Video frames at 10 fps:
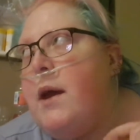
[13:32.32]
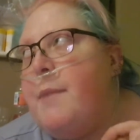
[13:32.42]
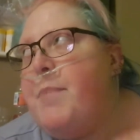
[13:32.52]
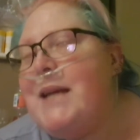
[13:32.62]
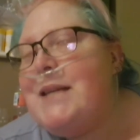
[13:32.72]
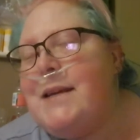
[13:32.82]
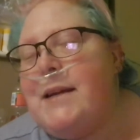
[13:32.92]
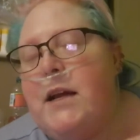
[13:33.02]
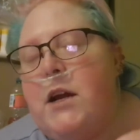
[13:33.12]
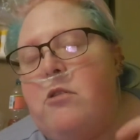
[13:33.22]
And
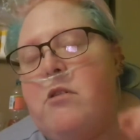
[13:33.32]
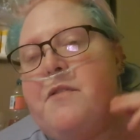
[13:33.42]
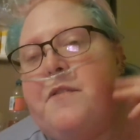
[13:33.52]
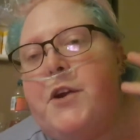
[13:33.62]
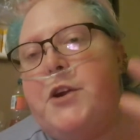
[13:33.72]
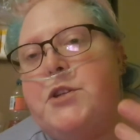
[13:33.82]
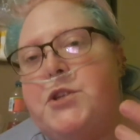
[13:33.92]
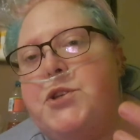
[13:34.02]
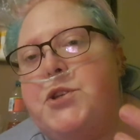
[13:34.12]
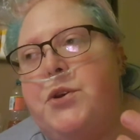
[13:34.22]
basically I got referred
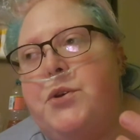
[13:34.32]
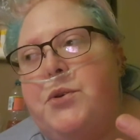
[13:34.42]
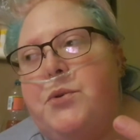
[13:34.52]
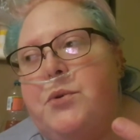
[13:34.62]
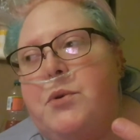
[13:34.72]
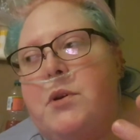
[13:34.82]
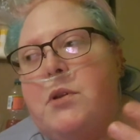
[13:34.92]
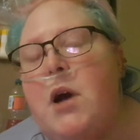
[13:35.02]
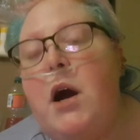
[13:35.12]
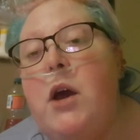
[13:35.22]
to
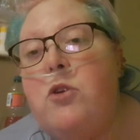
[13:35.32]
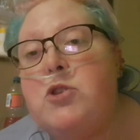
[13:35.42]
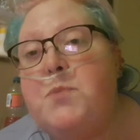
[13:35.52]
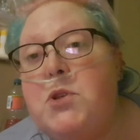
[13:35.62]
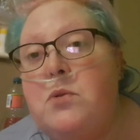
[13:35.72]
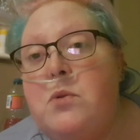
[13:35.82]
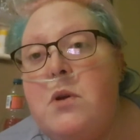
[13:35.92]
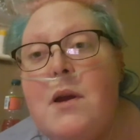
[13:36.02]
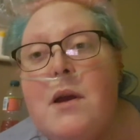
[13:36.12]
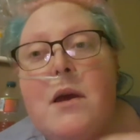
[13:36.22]
the eye hospital
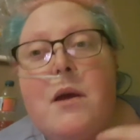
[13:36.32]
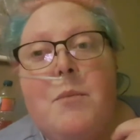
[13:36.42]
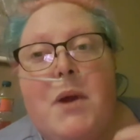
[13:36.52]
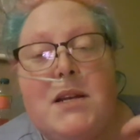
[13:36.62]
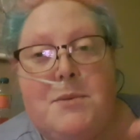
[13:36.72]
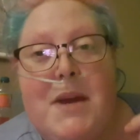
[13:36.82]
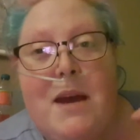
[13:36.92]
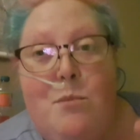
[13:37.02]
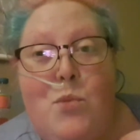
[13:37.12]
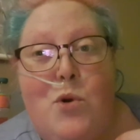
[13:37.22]
because I'm
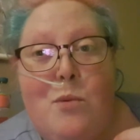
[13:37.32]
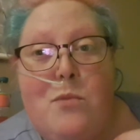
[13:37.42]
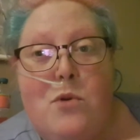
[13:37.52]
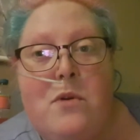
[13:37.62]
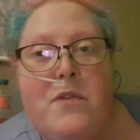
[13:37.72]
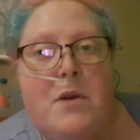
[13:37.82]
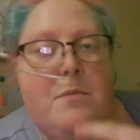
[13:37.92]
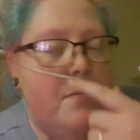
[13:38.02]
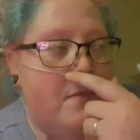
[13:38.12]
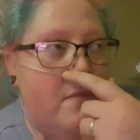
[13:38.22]
getting more and more of them.